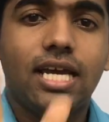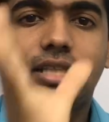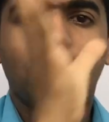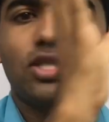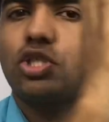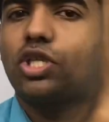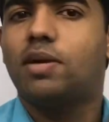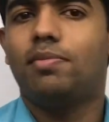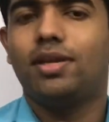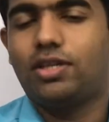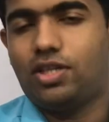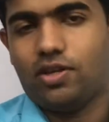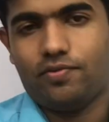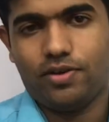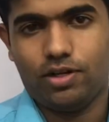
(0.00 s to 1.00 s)
the
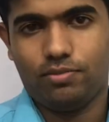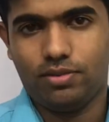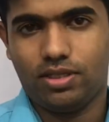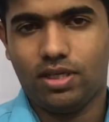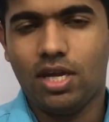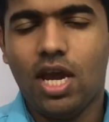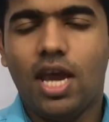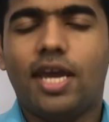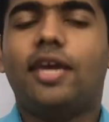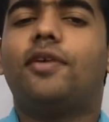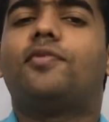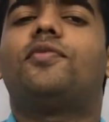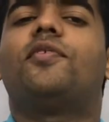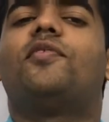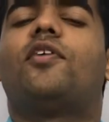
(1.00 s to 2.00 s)
stability of an object. If
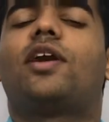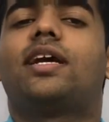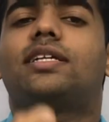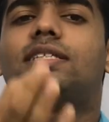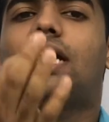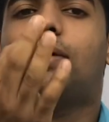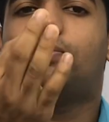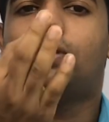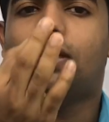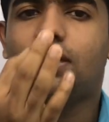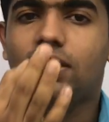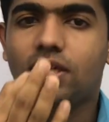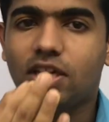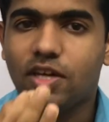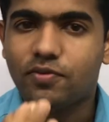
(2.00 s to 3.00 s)
for
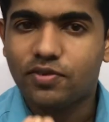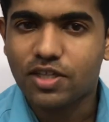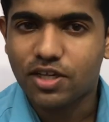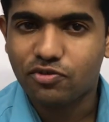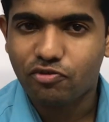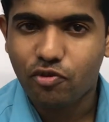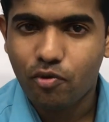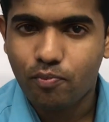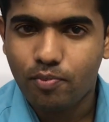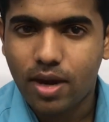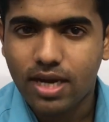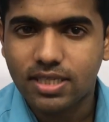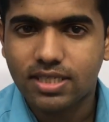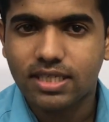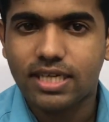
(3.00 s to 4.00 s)
example, if center of
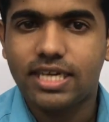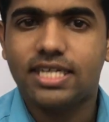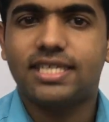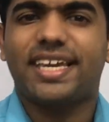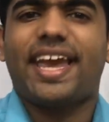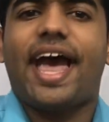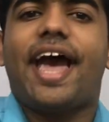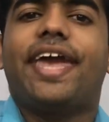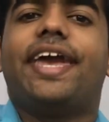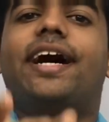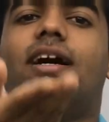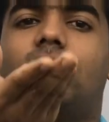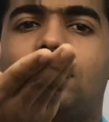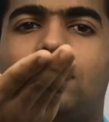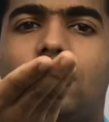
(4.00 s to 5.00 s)
mass is
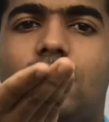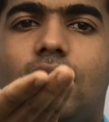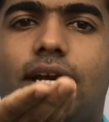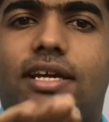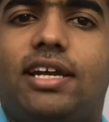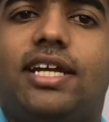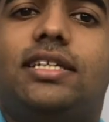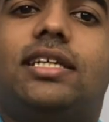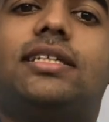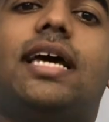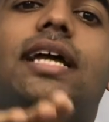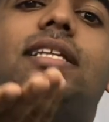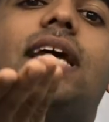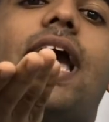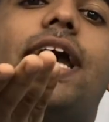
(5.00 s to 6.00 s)
higher greater
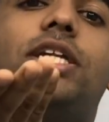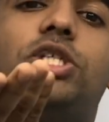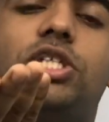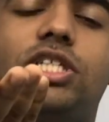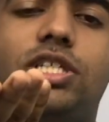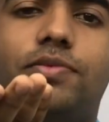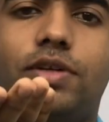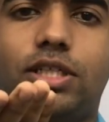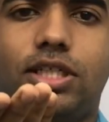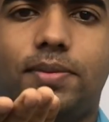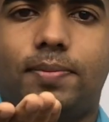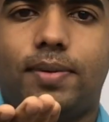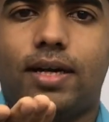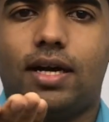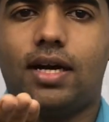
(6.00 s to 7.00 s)
than the anterior
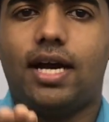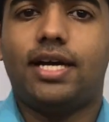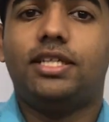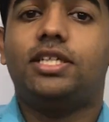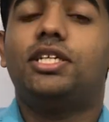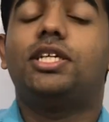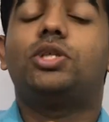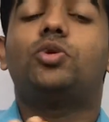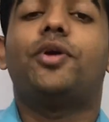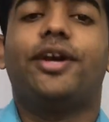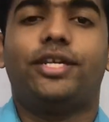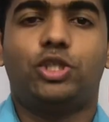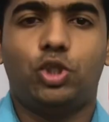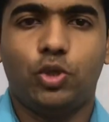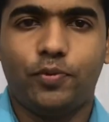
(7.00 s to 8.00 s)
vertebra, anterior to
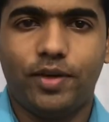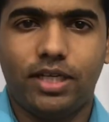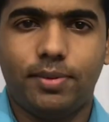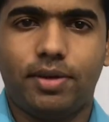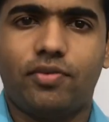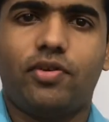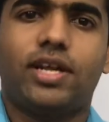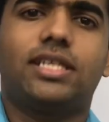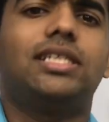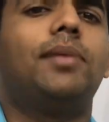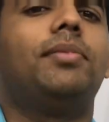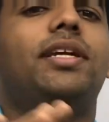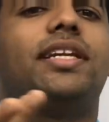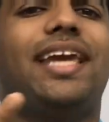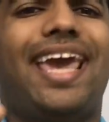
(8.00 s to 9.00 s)
S2 vertebra, for
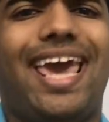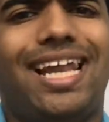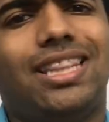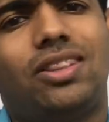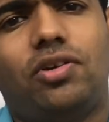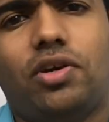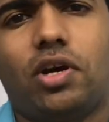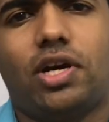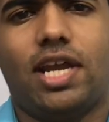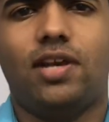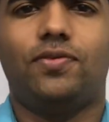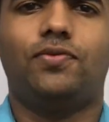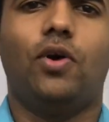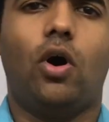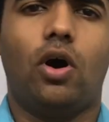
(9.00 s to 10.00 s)
example in L3 or
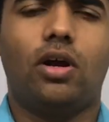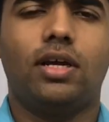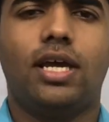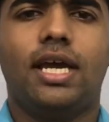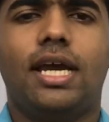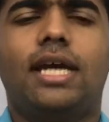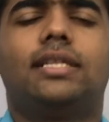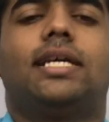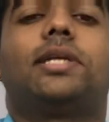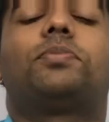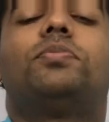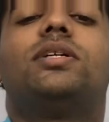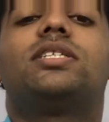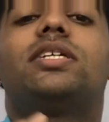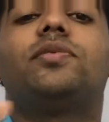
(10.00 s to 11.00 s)
L4, that
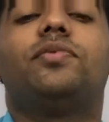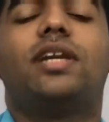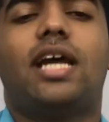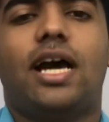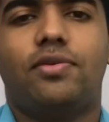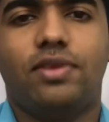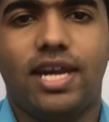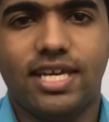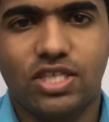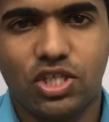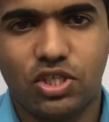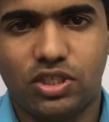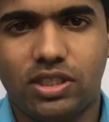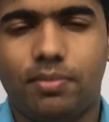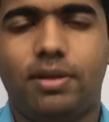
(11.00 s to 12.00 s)
person will have lesser
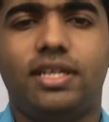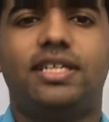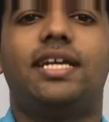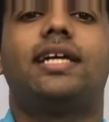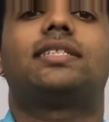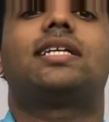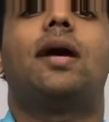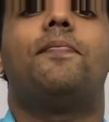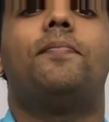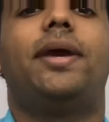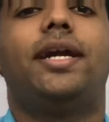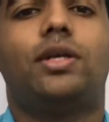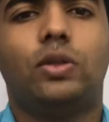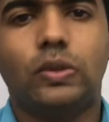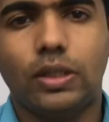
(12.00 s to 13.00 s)
stability as
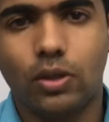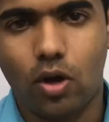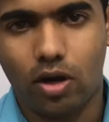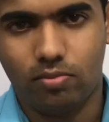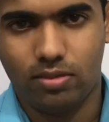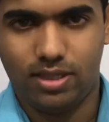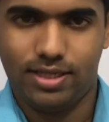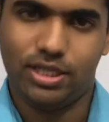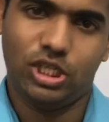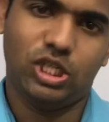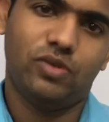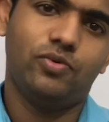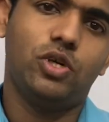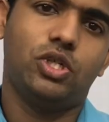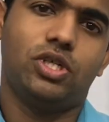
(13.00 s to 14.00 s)
compared to the normal
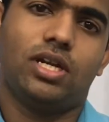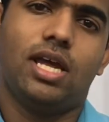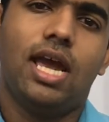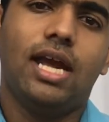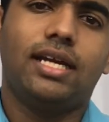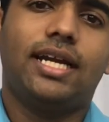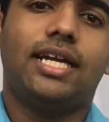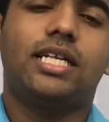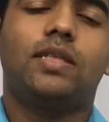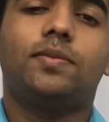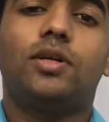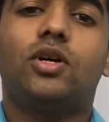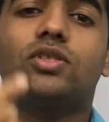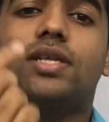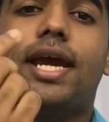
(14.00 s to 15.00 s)
individual. That is
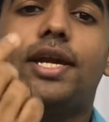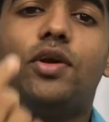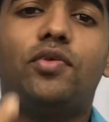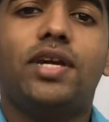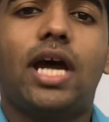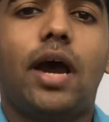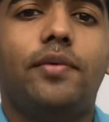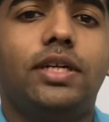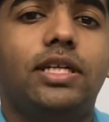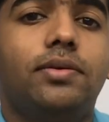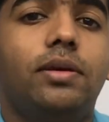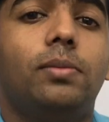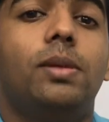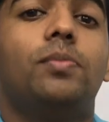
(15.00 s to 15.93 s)
because line of gravity will be